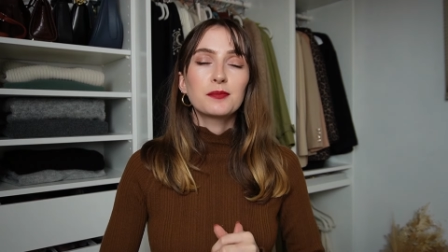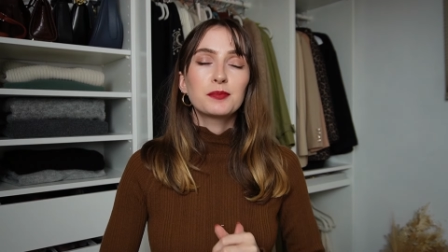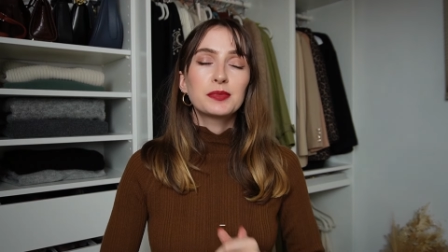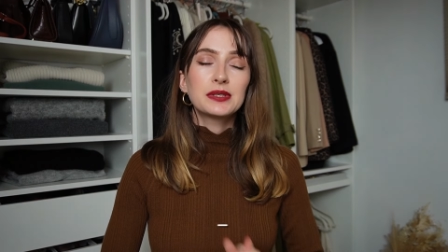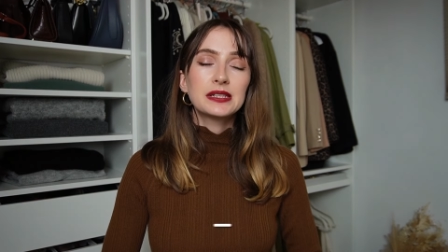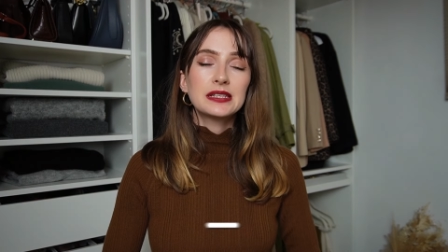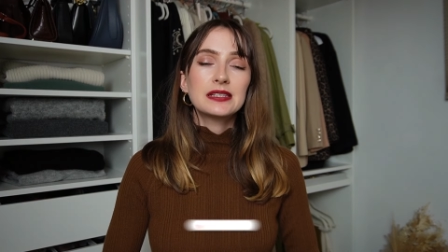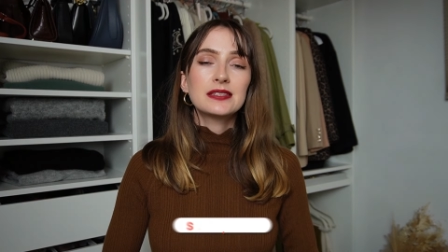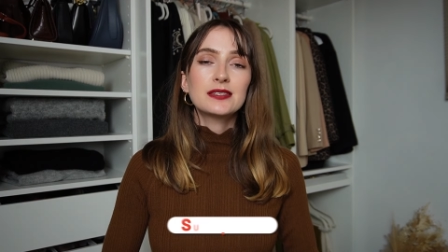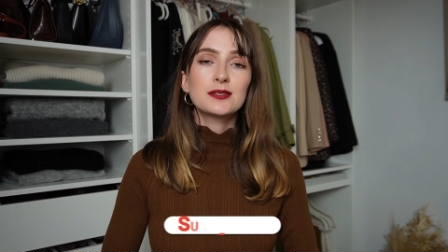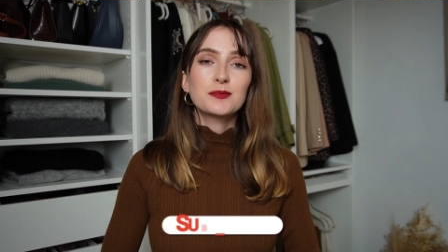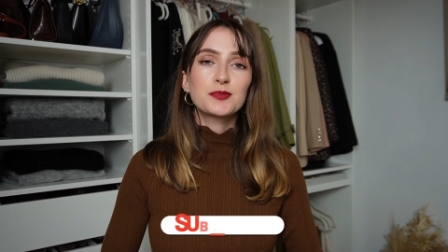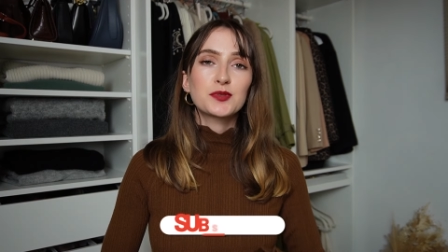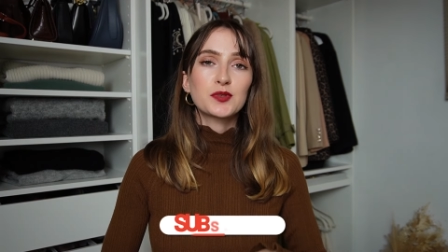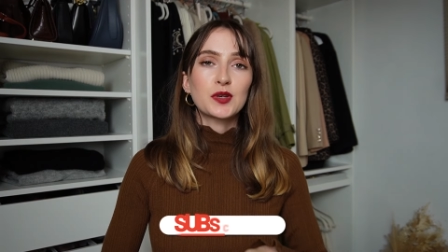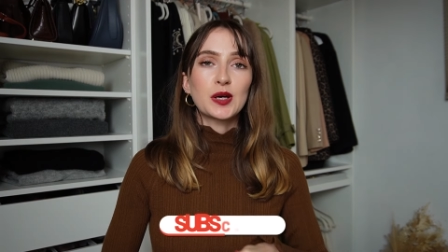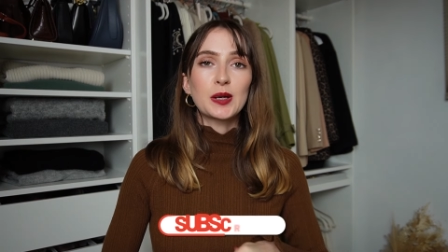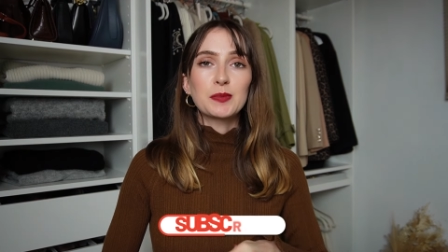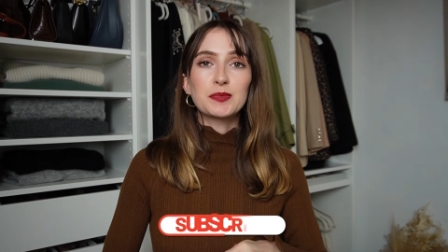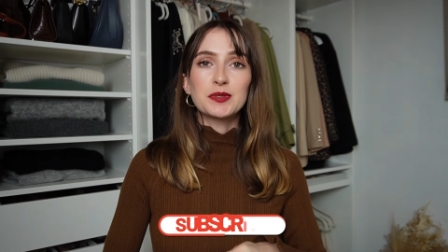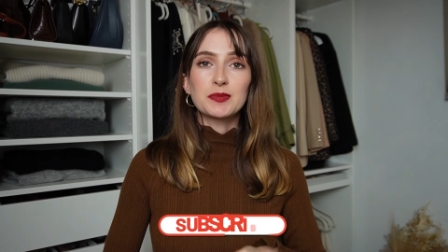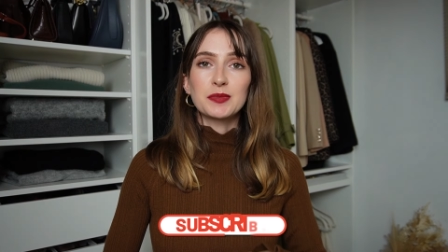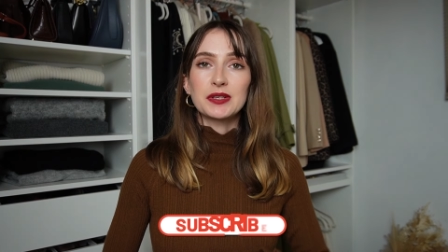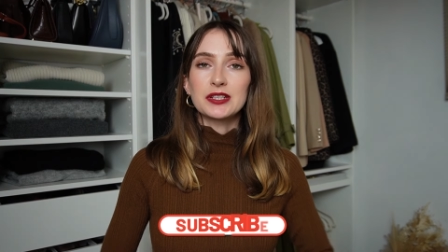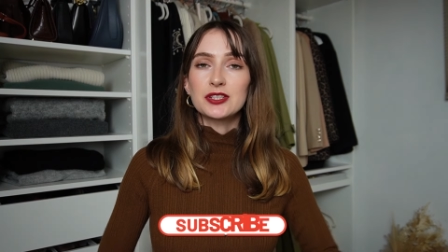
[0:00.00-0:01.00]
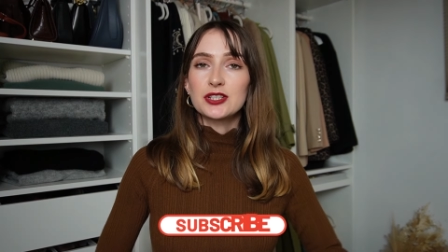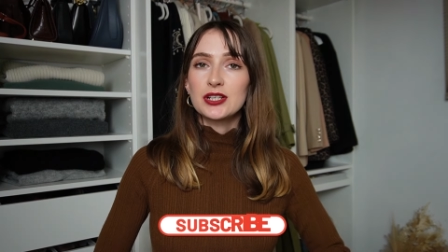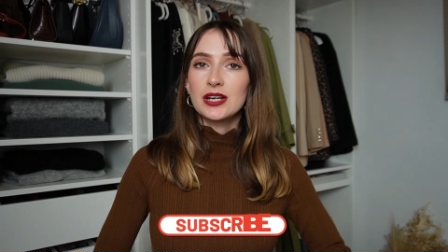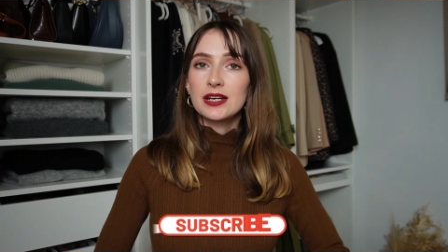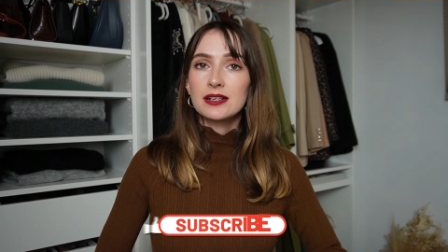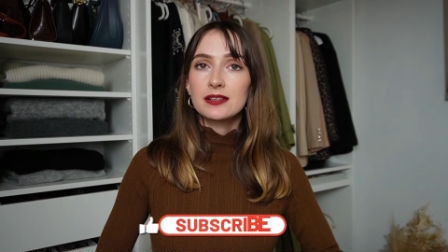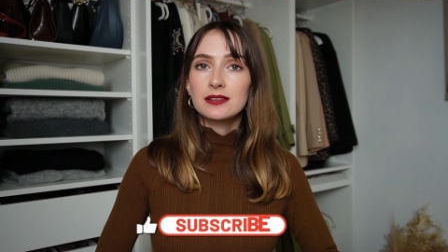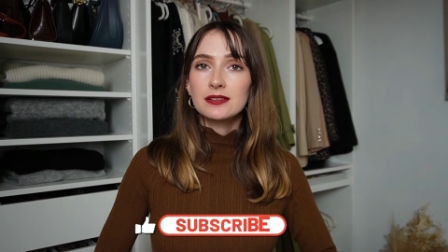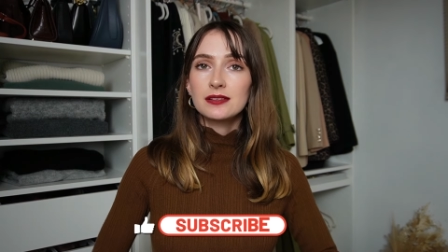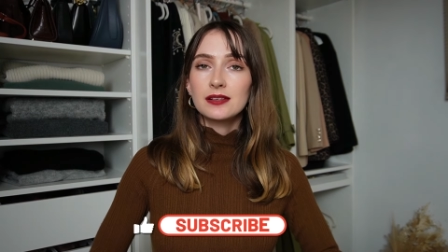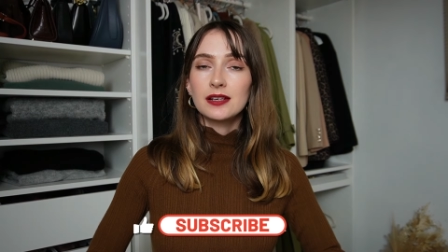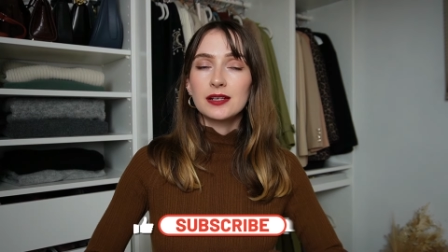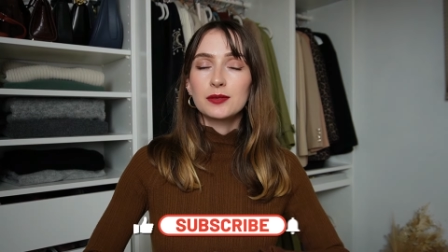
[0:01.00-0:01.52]
please subscribe to my
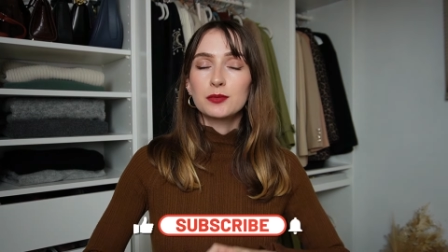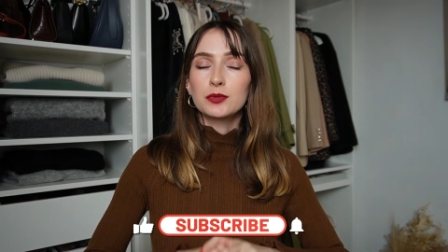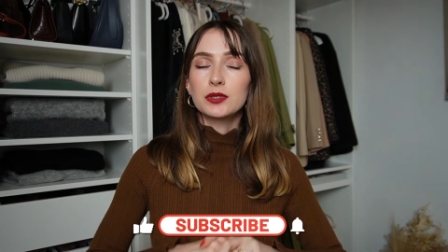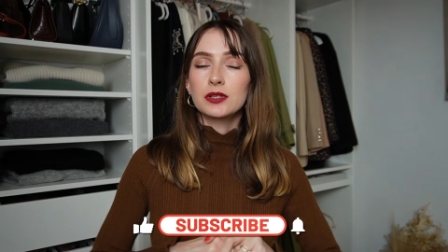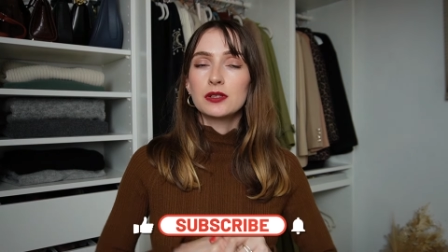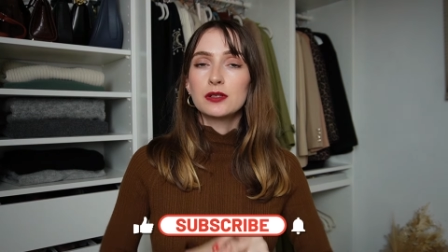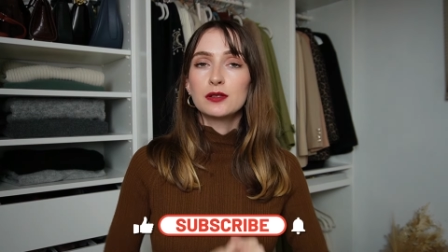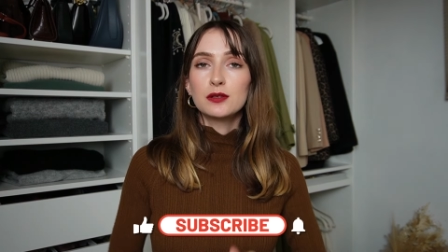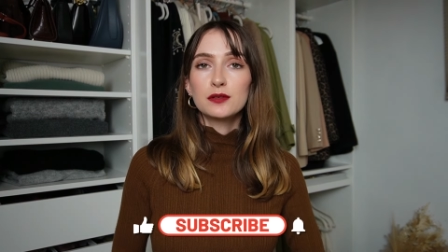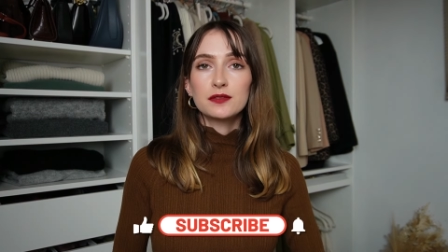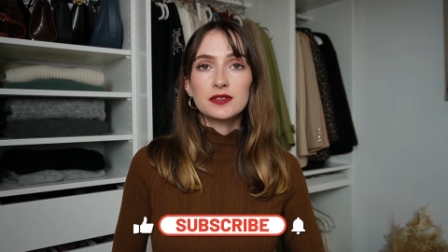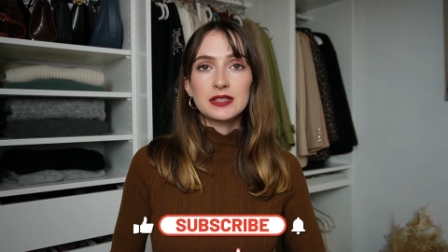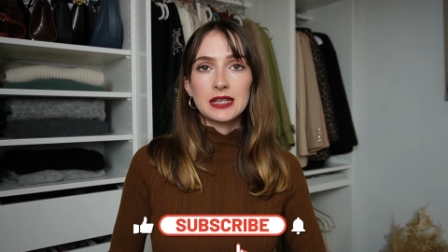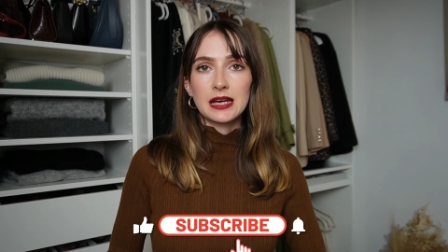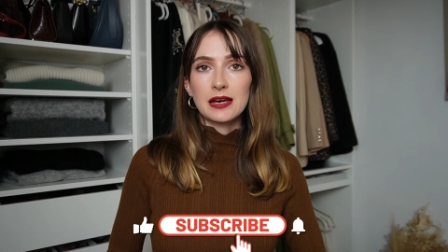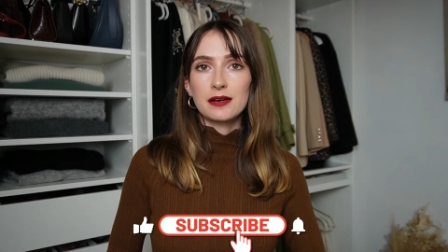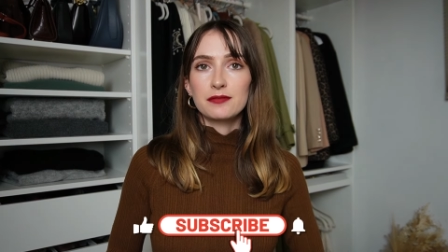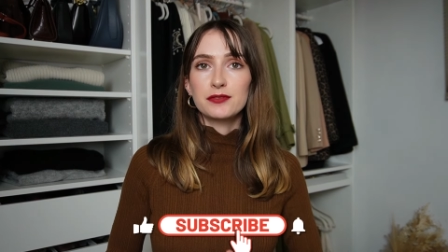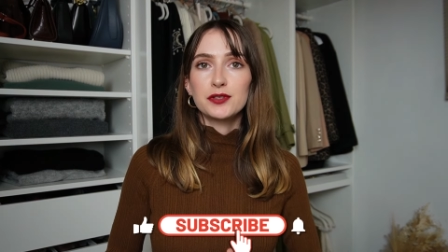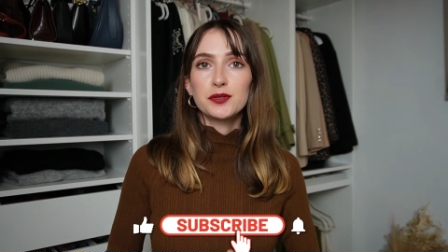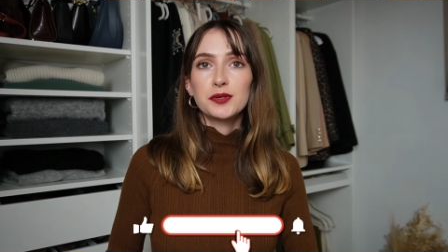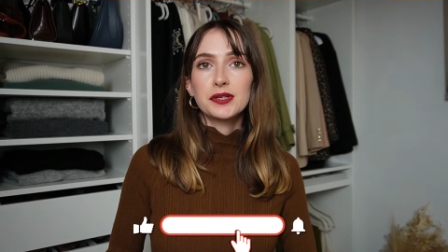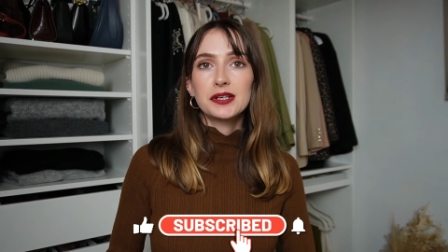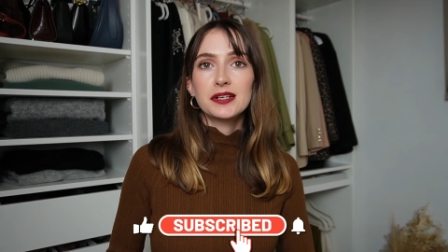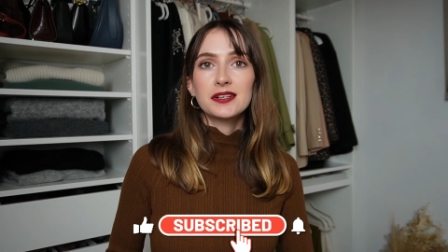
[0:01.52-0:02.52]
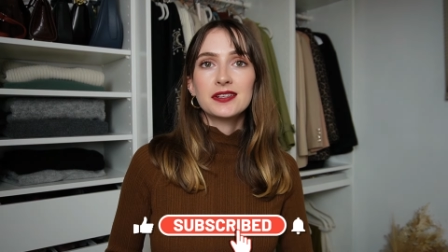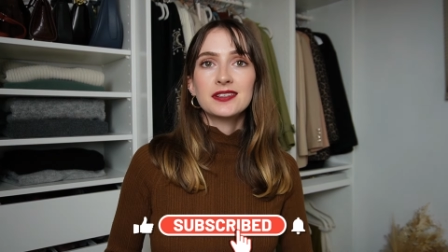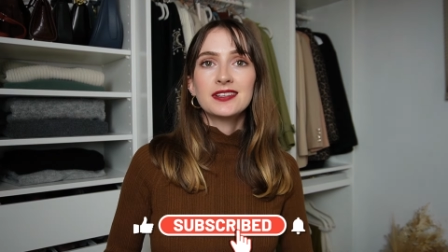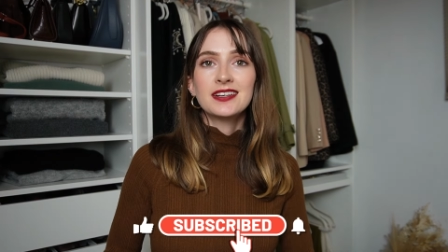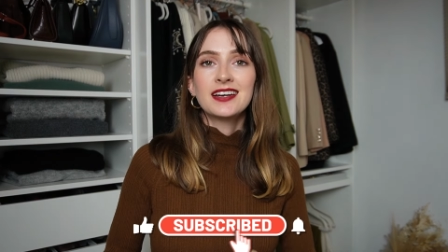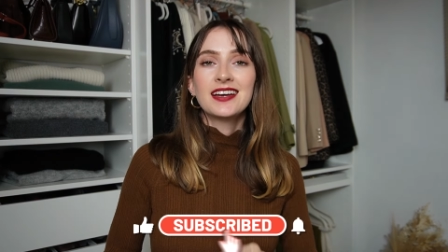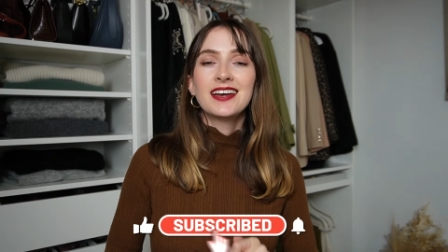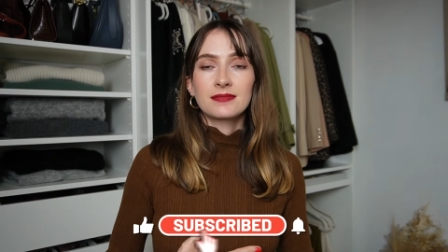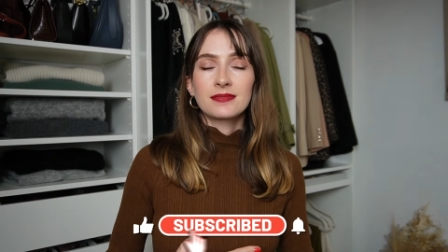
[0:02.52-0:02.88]
channel. I would love to have you here.